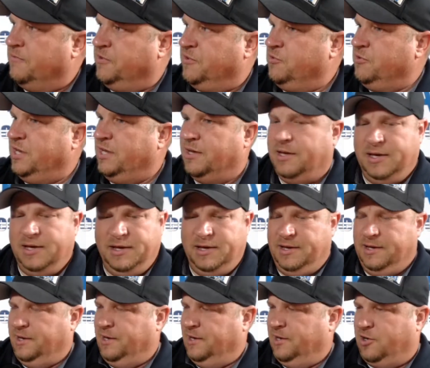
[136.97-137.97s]
If you need
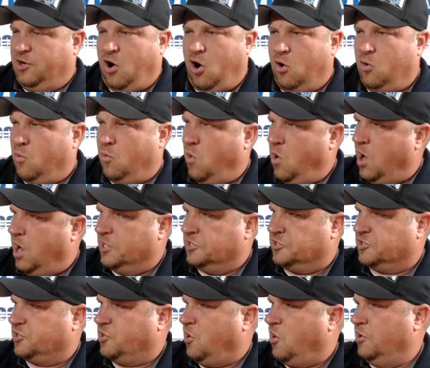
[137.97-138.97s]
car
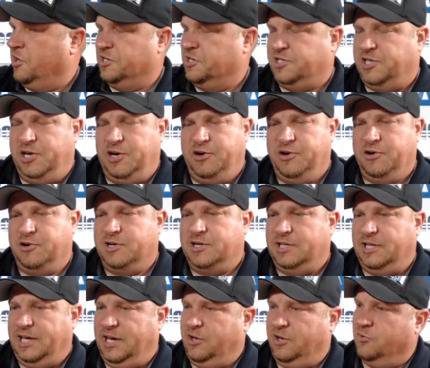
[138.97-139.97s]
wash, car interior
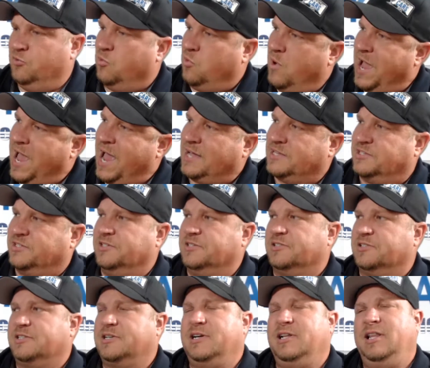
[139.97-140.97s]
clean,
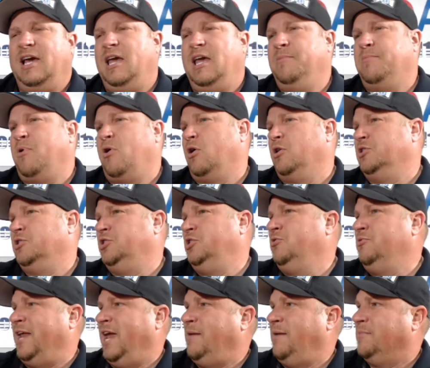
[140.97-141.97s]
waxes, clay bars,
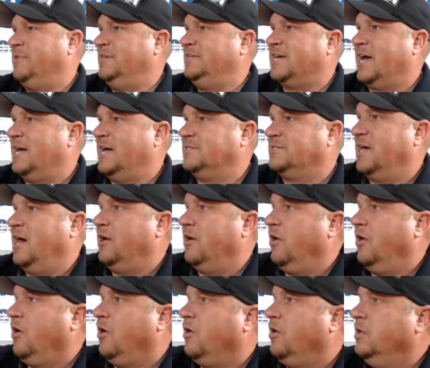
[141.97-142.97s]
you name it, these guys got
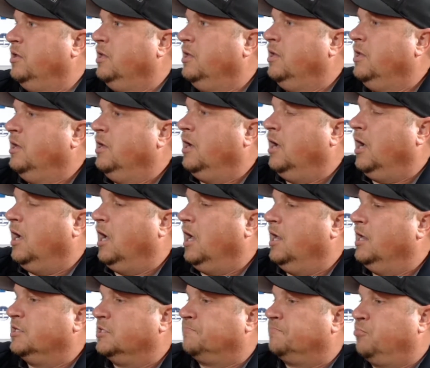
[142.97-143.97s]
it all.
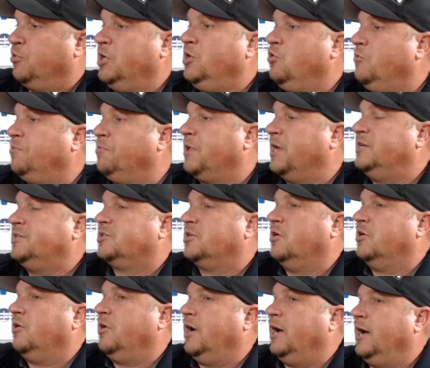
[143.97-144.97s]
It's a pretty cool place.
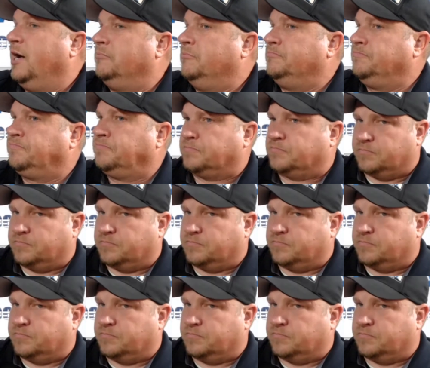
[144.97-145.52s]
So